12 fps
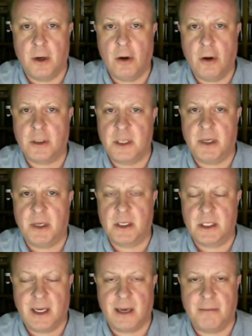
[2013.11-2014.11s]
are not
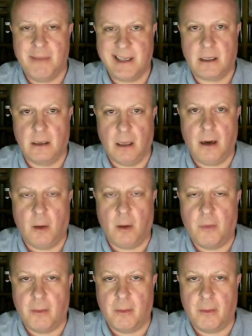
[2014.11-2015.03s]
seeking medical help